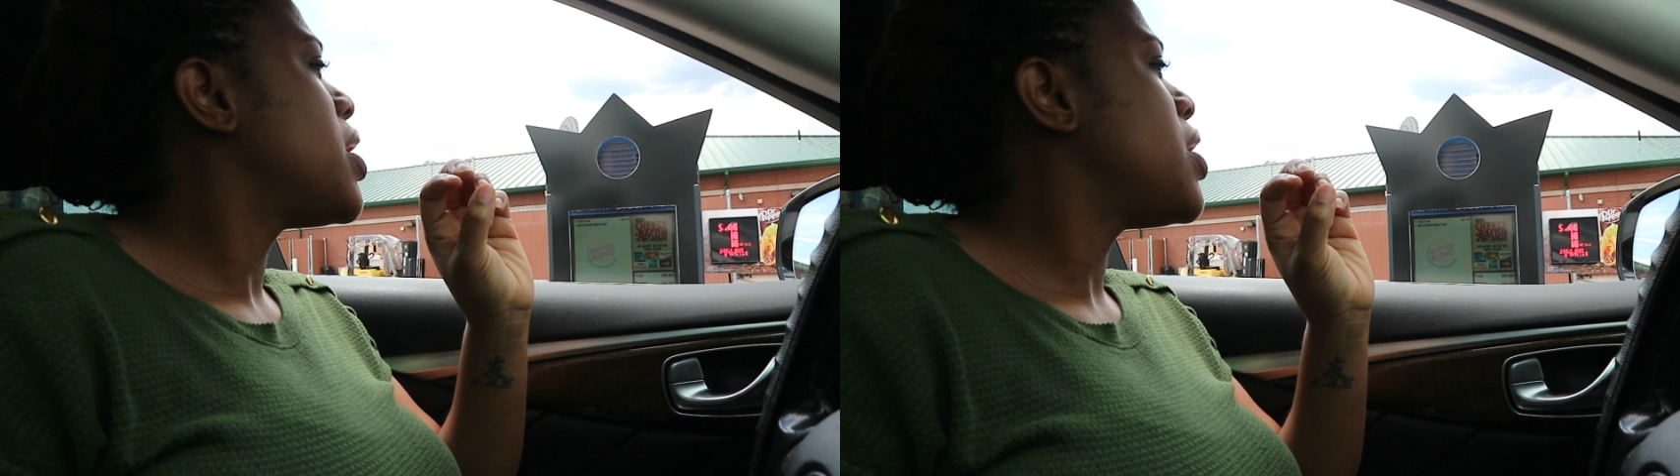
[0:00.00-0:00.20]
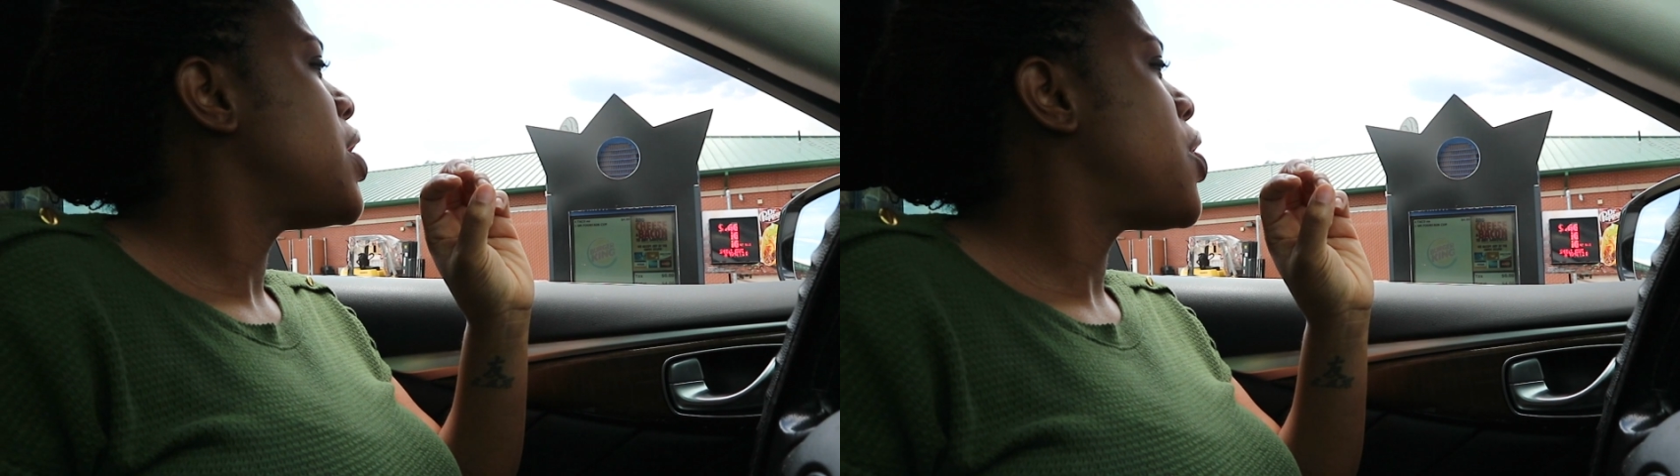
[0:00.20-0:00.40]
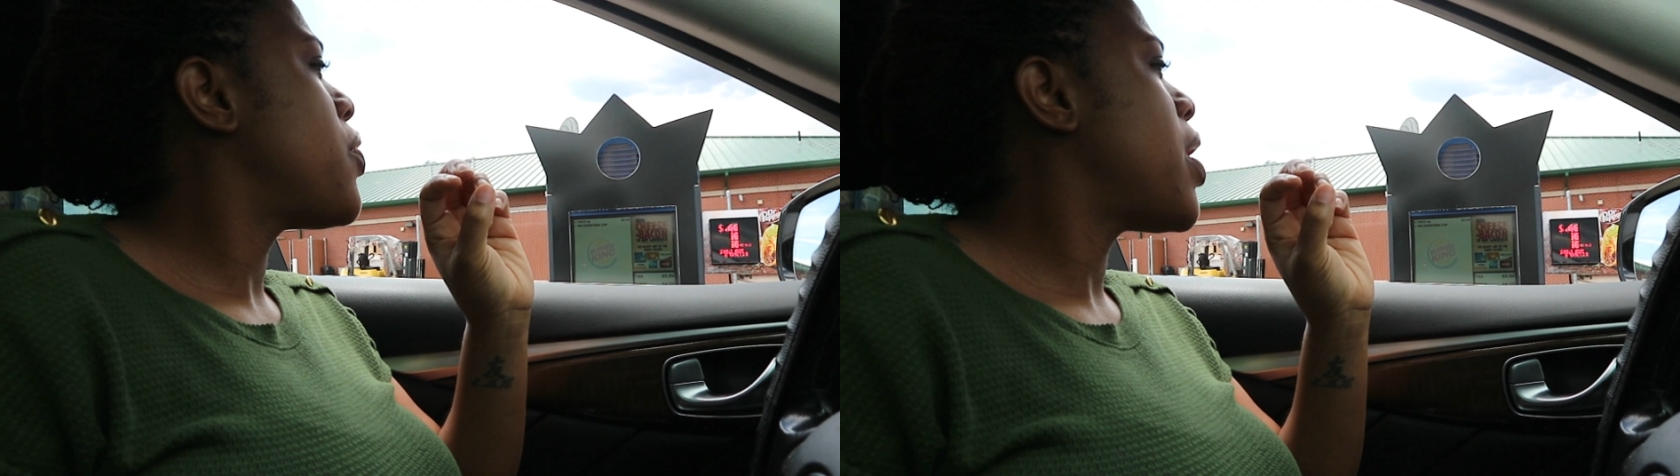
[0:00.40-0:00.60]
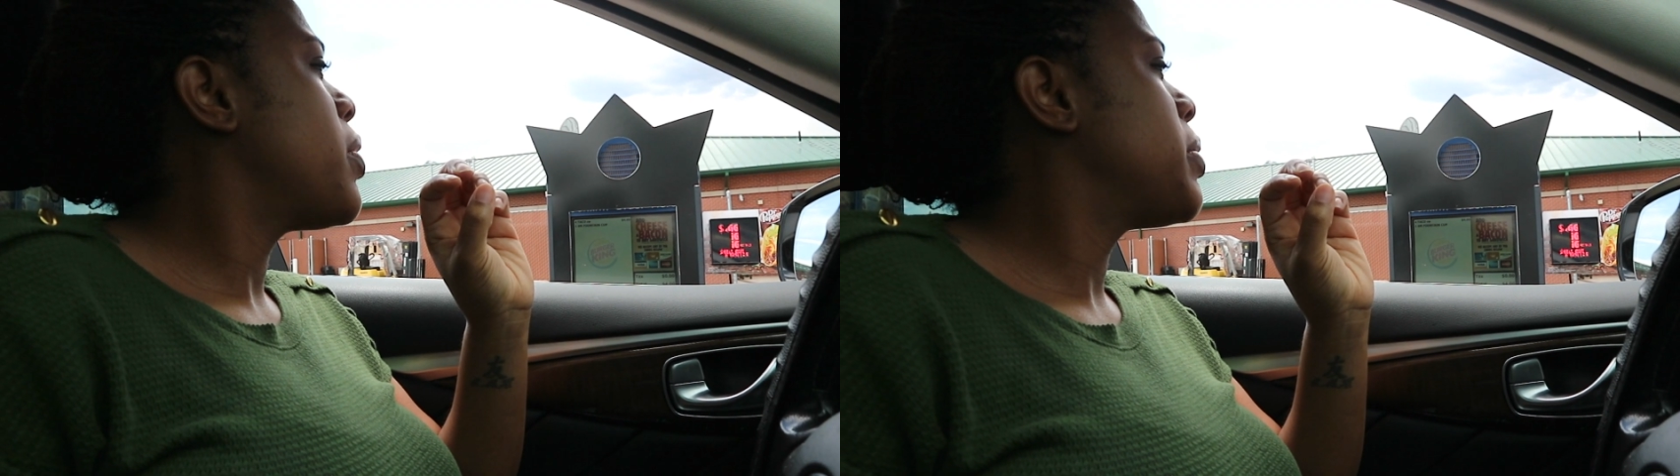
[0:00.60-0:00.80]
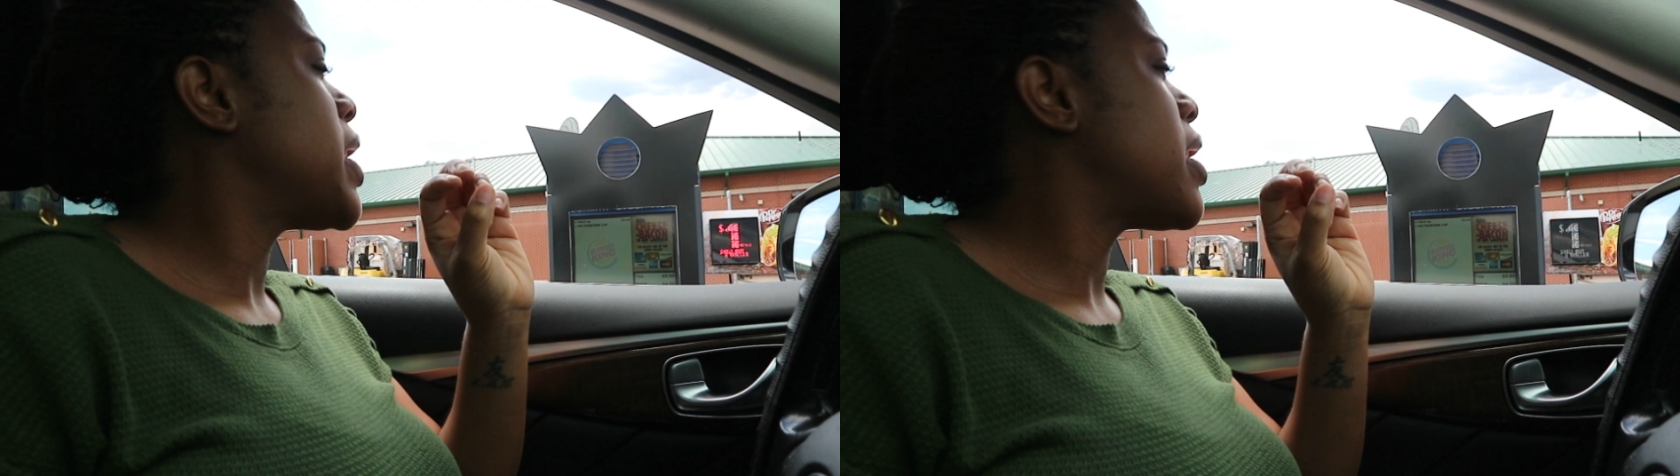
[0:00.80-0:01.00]
No, that
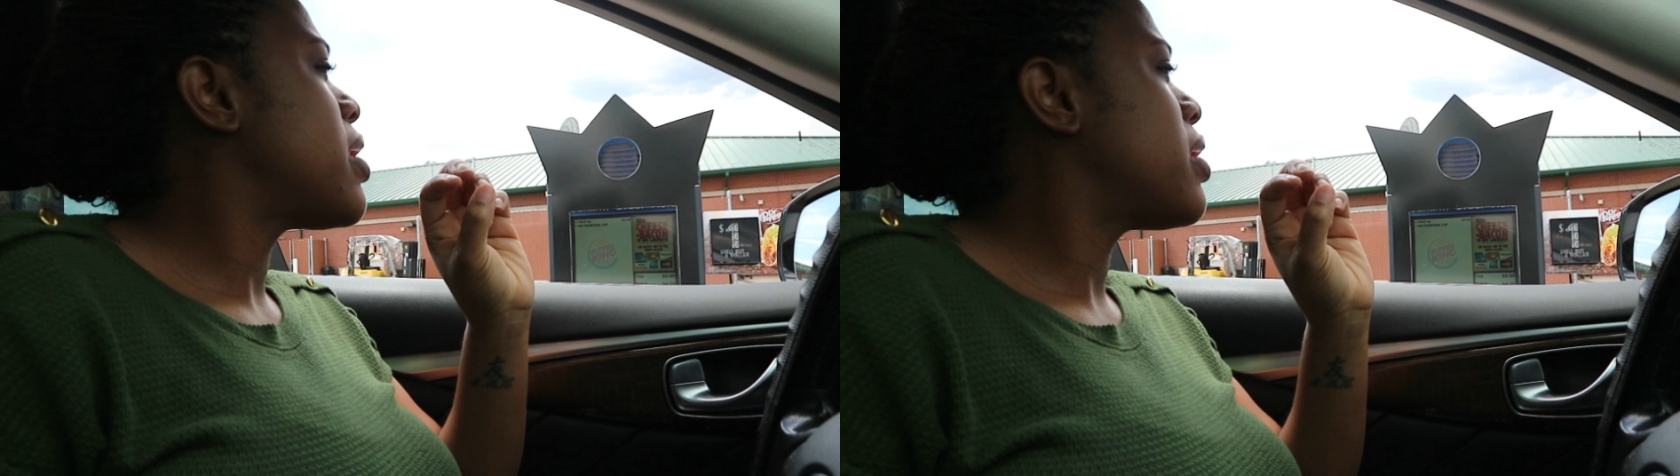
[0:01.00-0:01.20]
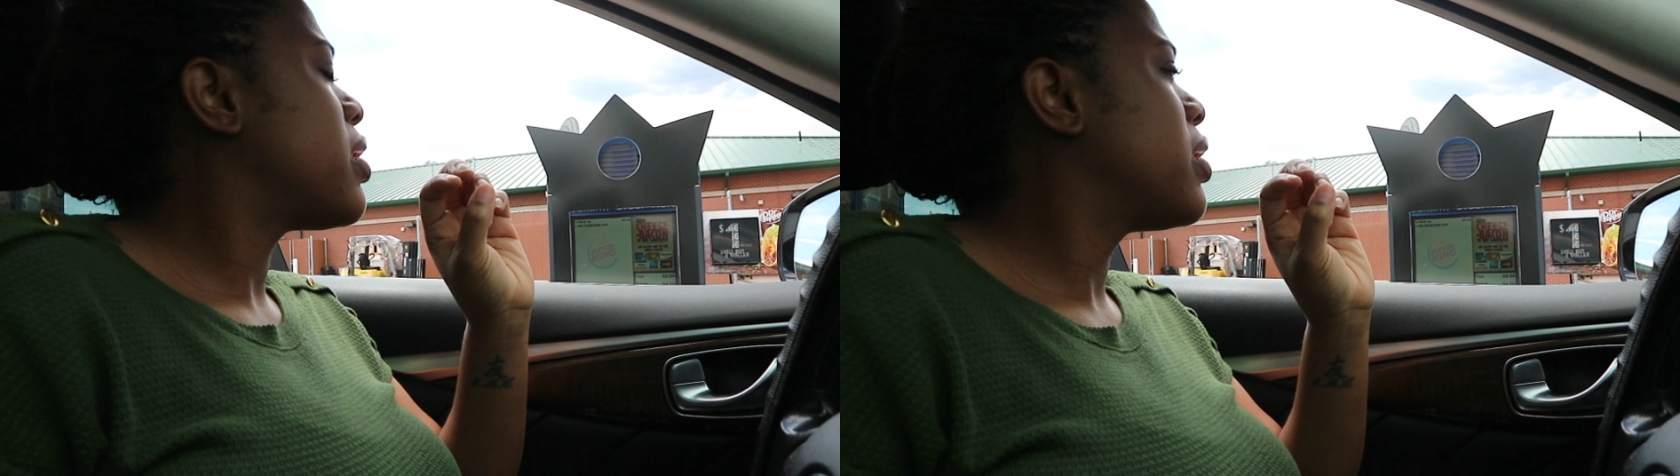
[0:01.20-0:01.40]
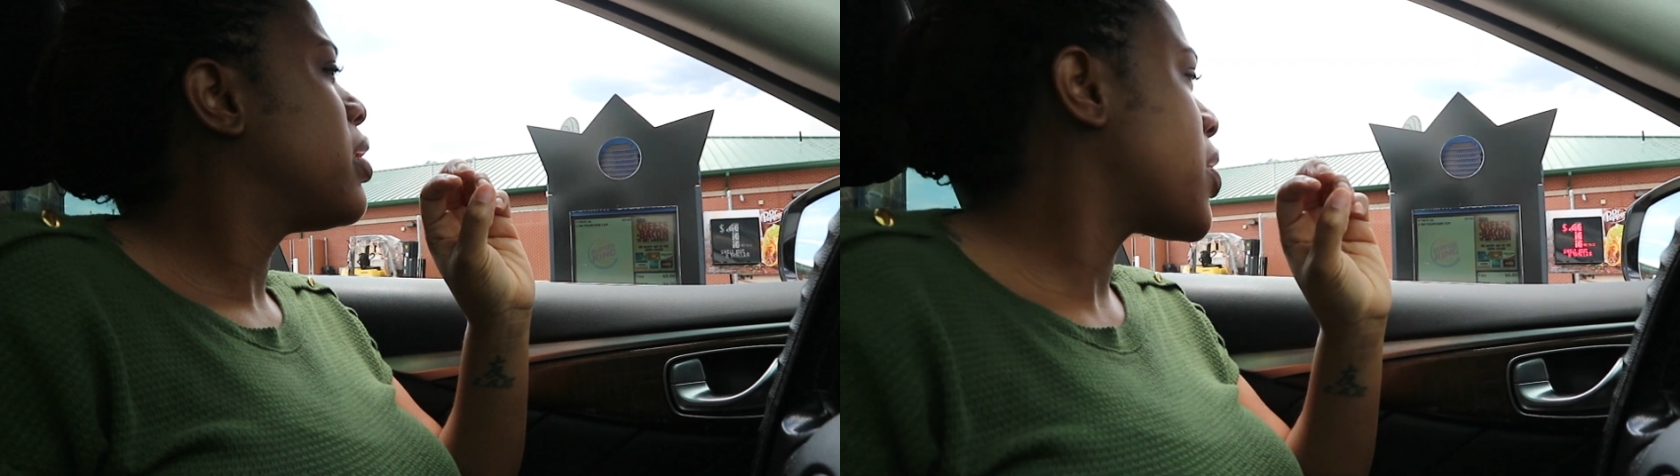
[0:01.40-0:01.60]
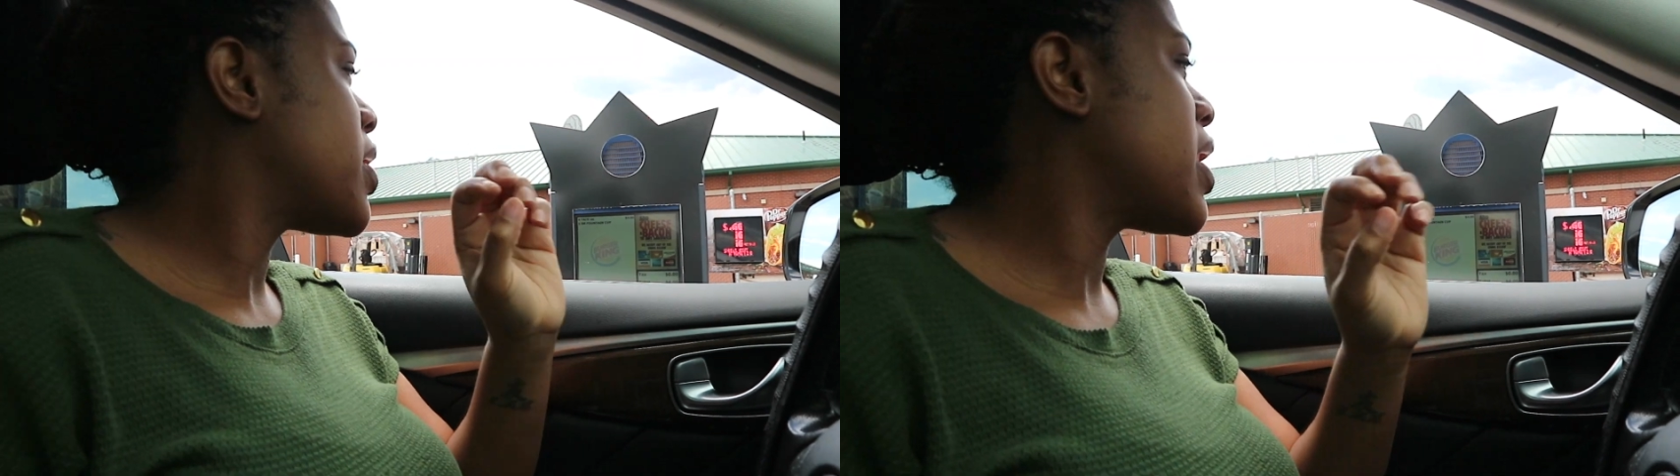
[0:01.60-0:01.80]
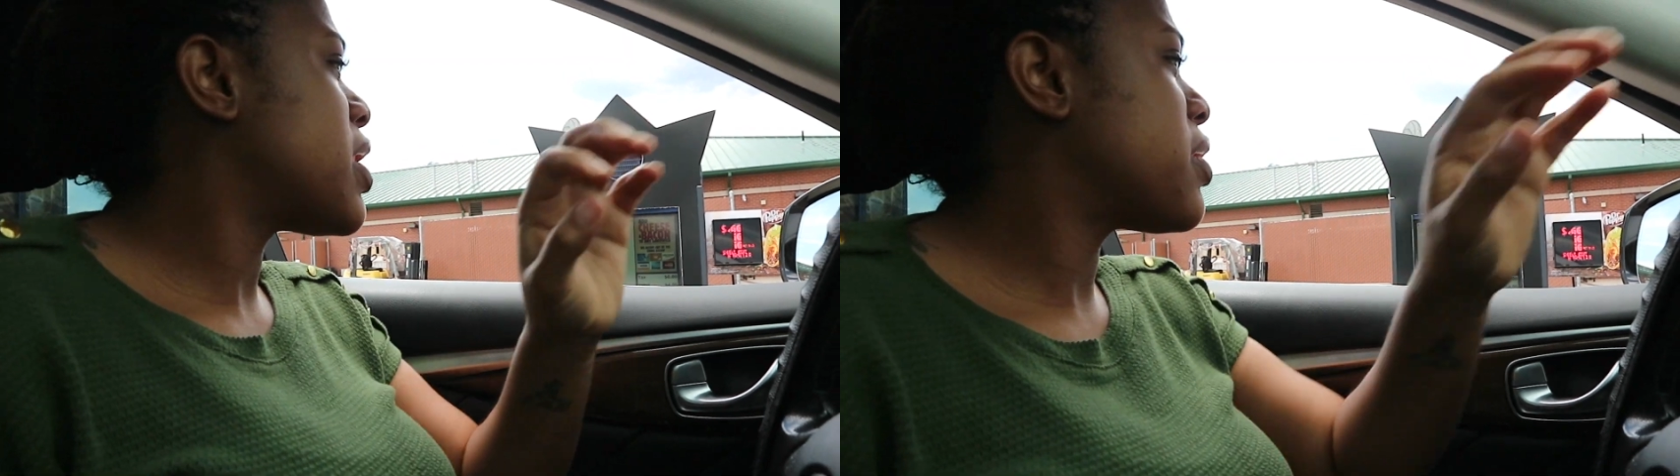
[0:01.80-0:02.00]
would be it. Okay,
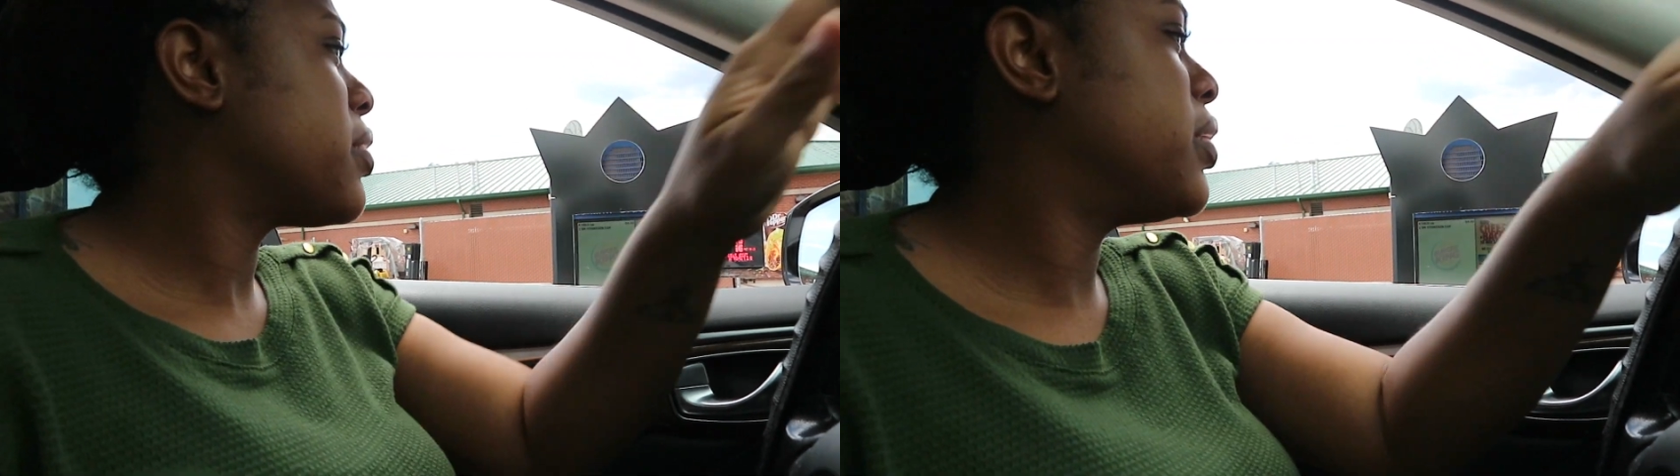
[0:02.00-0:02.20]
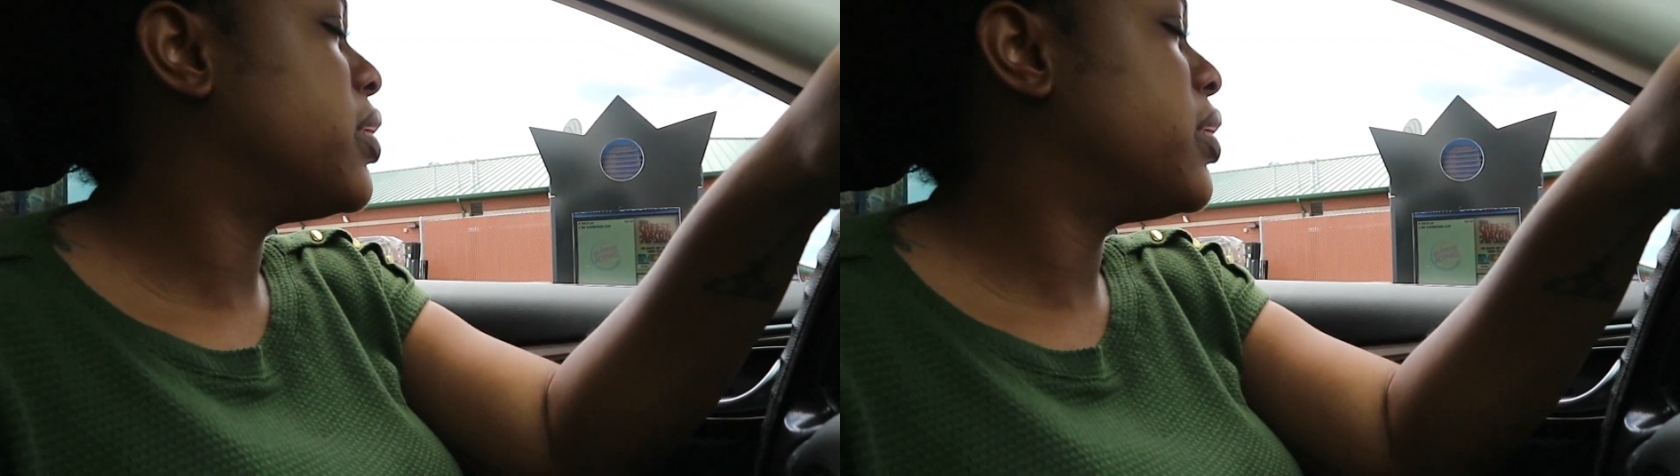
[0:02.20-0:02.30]
thank you.